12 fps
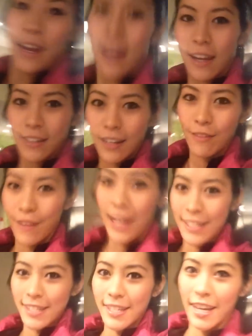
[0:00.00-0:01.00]
in an
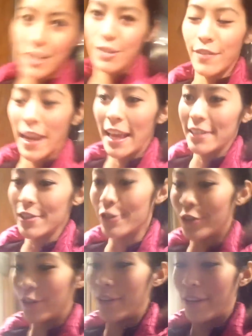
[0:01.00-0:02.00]
advanced stage of
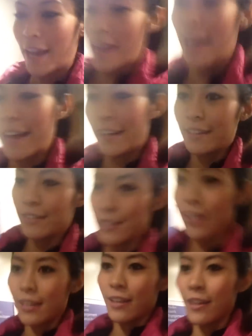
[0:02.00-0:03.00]
cancer, and
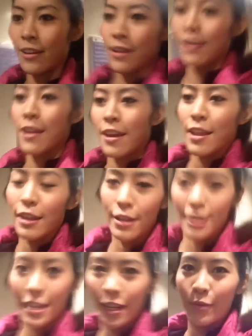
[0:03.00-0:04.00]
they're
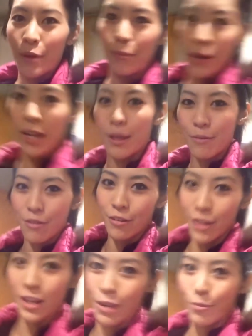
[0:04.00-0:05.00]
thinking about putting him through
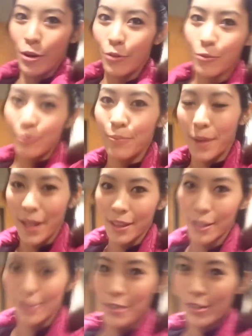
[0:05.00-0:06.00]
chemo, but
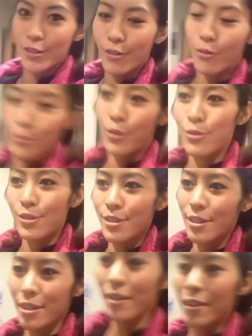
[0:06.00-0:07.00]
there's
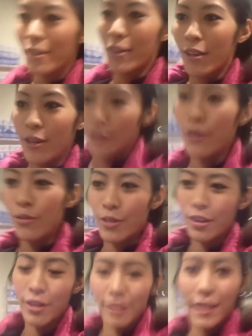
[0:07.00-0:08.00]
almost no
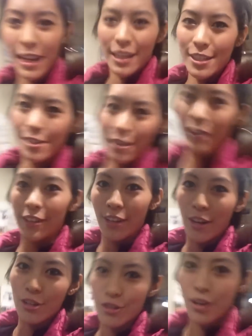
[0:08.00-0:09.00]
cure. Like, he's currently
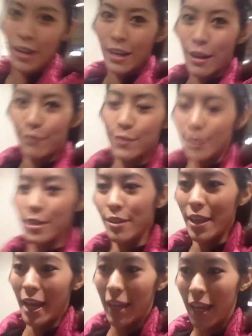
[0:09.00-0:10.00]
not strong enough to do that